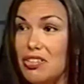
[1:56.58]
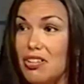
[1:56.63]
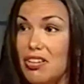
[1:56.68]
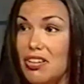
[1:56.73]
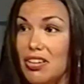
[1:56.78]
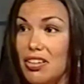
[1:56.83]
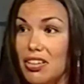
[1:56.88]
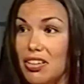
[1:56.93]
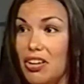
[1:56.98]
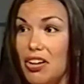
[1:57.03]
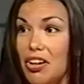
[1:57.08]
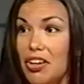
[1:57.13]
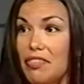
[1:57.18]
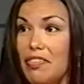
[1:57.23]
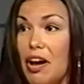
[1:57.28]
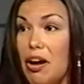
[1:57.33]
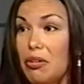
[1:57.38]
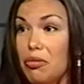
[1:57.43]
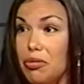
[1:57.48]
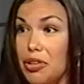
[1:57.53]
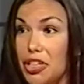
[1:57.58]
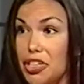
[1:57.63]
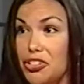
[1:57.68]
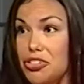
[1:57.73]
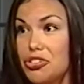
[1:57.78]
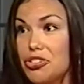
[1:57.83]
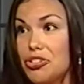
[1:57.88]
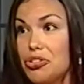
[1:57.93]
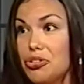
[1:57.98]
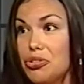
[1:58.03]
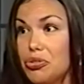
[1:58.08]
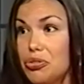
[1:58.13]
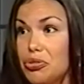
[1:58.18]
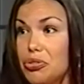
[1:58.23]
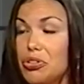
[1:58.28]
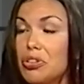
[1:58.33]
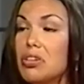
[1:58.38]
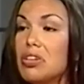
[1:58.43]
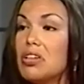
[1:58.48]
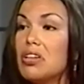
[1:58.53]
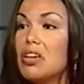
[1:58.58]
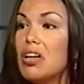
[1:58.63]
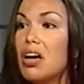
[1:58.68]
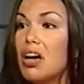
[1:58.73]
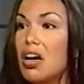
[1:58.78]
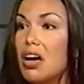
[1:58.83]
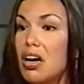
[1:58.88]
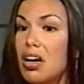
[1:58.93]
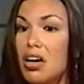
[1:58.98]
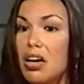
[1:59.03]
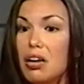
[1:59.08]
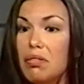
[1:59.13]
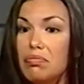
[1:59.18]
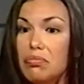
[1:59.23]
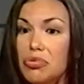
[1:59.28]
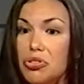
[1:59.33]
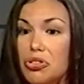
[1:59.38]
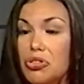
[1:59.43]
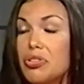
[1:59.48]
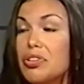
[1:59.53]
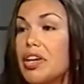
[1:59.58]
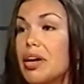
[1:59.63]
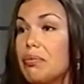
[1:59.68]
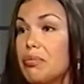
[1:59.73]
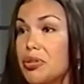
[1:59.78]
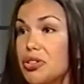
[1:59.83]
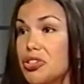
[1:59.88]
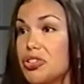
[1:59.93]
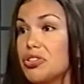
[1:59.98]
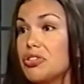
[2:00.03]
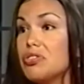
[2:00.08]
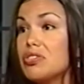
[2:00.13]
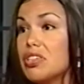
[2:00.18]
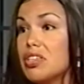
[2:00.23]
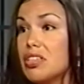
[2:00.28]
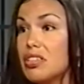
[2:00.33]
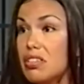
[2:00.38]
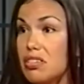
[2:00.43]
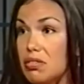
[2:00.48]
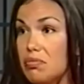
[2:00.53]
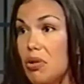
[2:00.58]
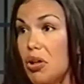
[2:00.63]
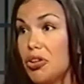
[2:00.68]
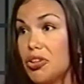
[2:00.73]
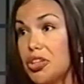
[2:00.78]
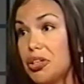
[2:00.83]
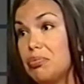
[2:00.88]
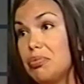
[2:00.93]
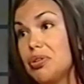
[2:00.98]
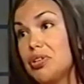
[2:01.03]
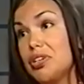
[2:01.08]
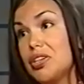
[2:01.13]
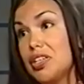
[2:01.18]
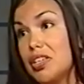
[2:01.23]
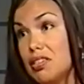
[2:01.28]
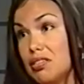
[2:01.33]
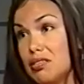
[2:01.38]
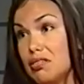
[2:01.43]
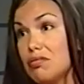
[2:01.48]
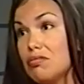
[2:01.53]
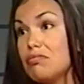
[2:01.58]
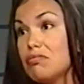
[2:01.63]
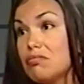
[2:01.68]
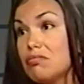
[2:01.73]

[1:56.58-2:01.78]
not a lot of outreach to the Aboriginals in the smaller communities.